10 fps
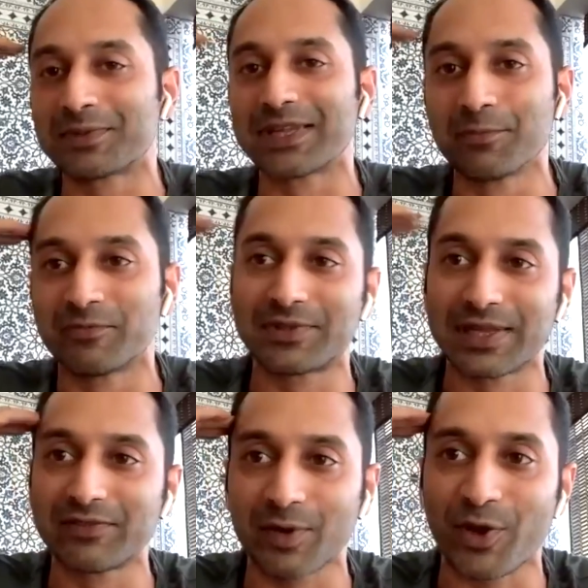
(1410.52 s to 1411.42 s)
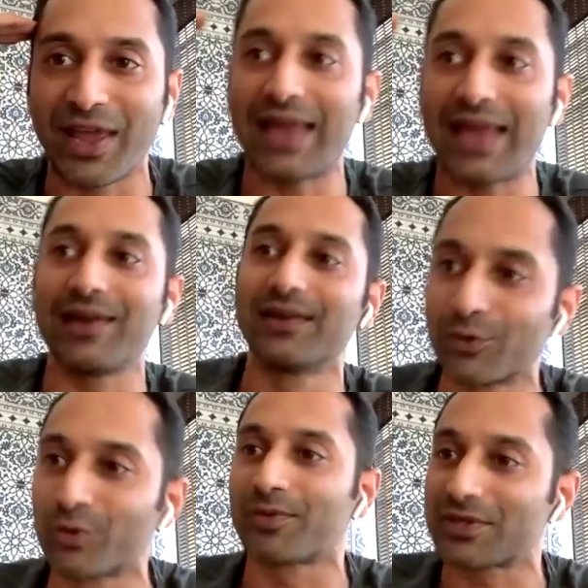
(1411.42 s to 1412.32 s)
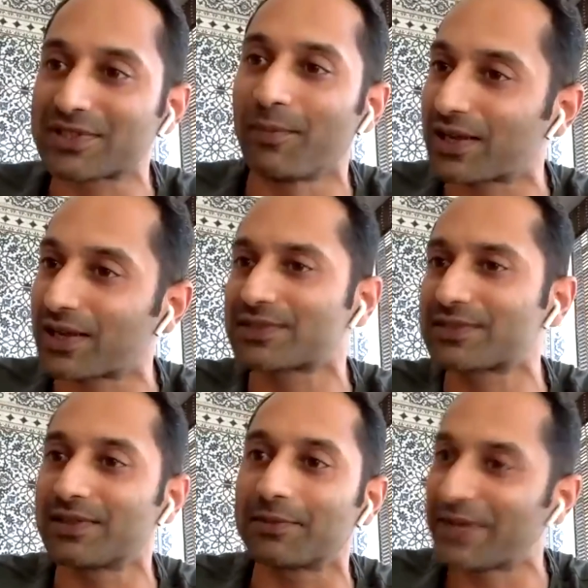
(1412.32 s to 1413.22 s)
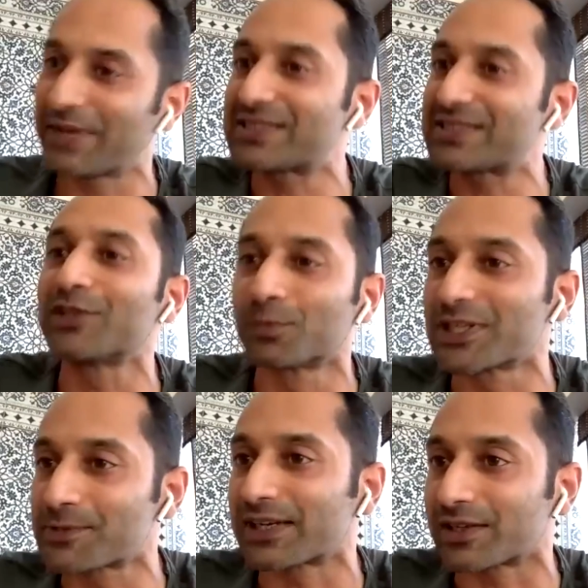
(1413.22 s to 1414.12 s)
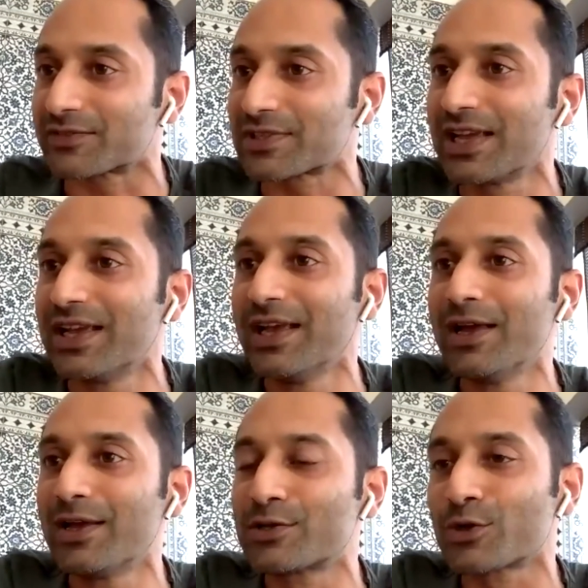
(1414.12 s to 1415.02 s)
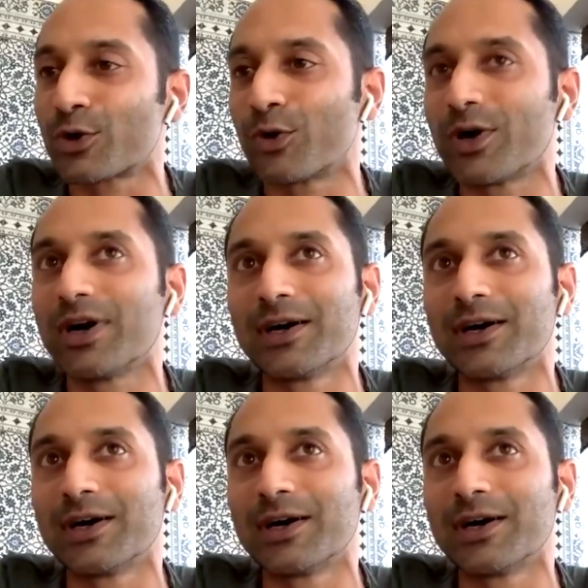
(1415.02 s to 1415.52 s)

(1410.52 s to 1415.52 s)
think from your head and do it from your stomach, it's basically two perspectives. So